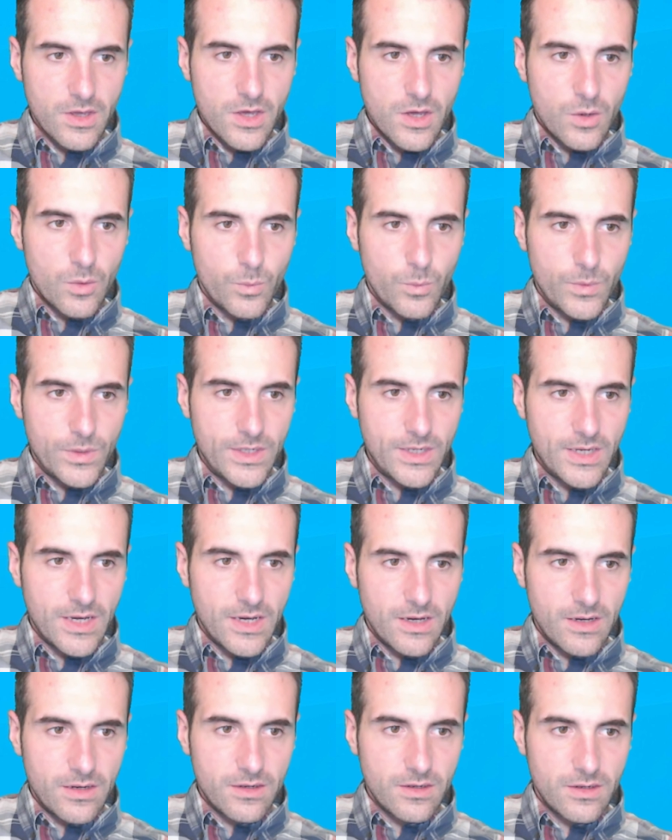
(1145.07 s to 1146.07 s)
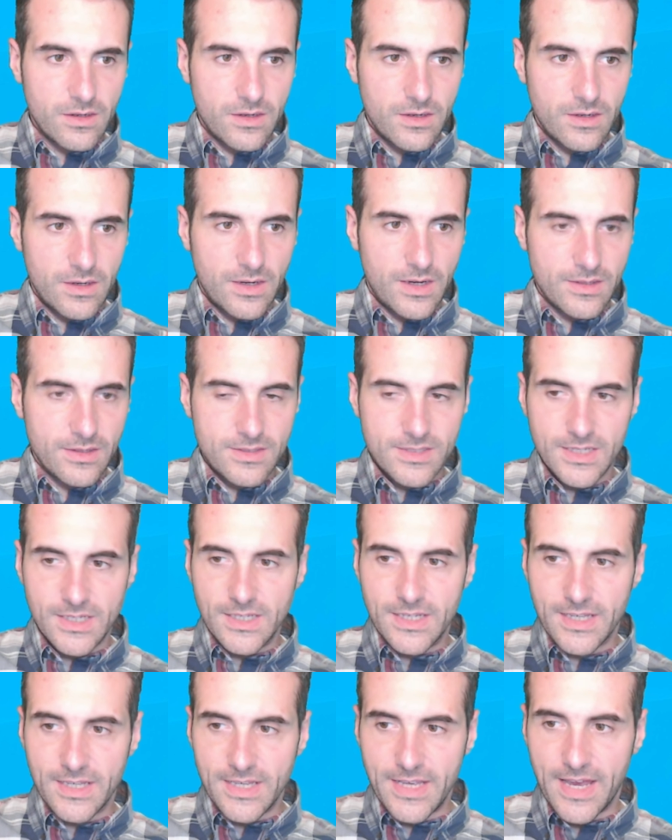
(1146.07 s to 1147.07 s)
we taking
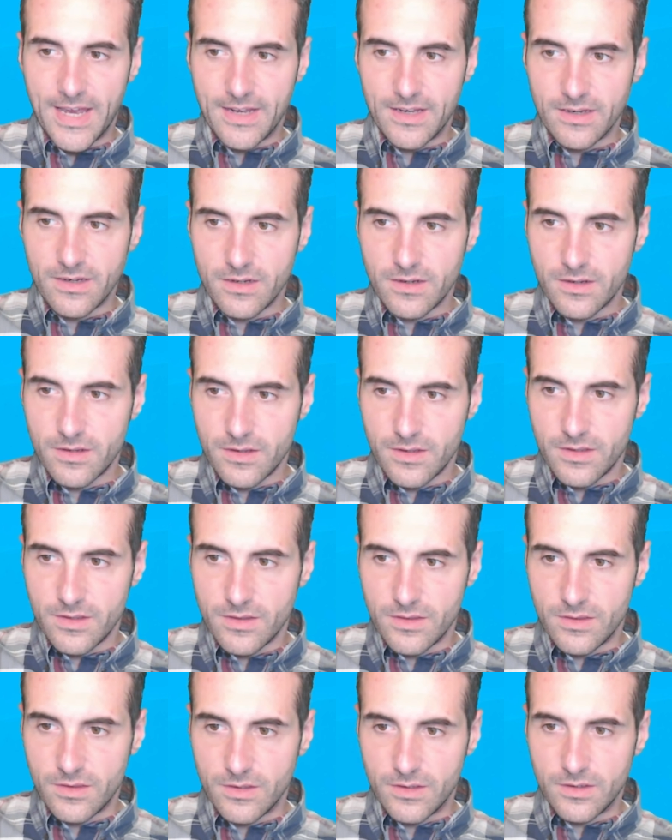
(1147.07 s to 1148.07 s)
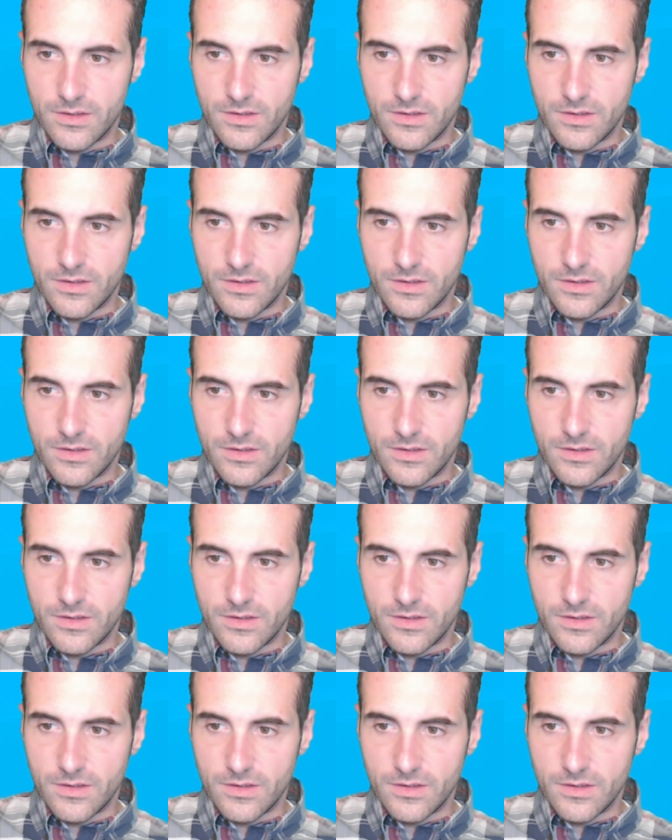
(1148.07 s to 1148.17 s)
again the